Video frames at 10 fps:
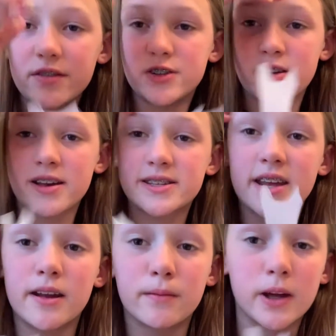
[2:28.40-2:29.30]
a dress
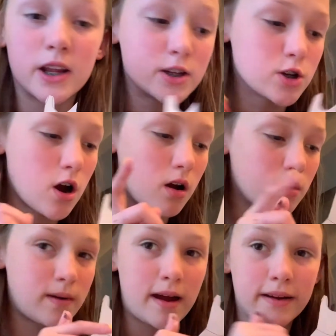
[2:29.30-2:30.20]
and I'm gonna draw
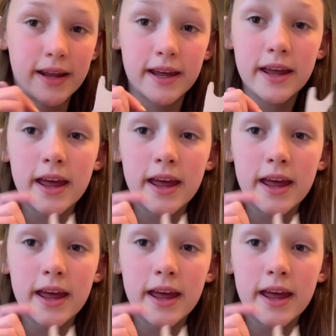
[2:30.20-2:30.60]
around it